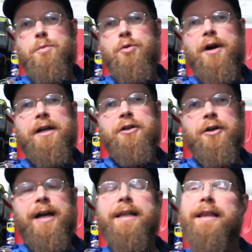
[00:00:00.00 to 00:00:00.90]
bright
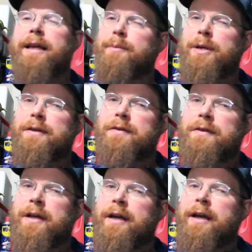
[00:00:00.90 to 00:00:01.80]
your headlamp is,
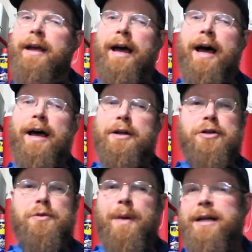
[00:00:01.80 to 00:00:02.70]

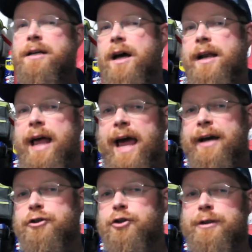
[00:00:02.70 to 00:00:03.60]
and you might not
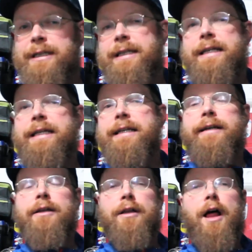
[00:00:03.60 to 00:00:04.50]
actually
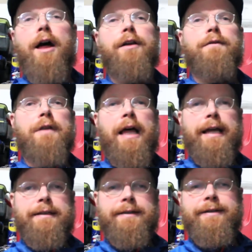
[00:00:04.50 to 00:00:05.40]
need a lot of
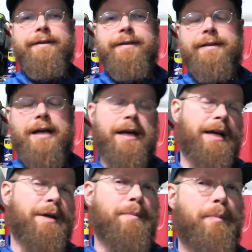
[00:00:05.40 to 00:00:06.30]
light,
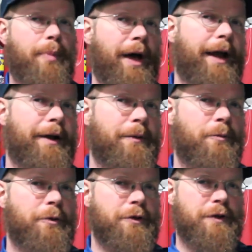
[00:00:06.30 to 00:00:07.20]
but
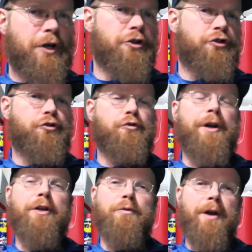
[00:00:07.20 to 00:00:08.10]
when you start
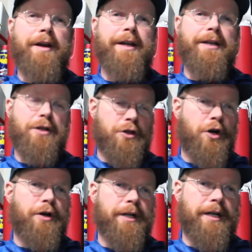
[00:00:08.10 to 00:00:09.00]
trail running in the
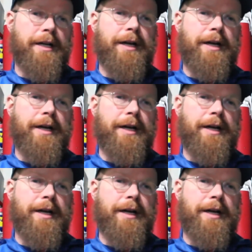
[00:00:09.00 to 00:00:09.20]
dark,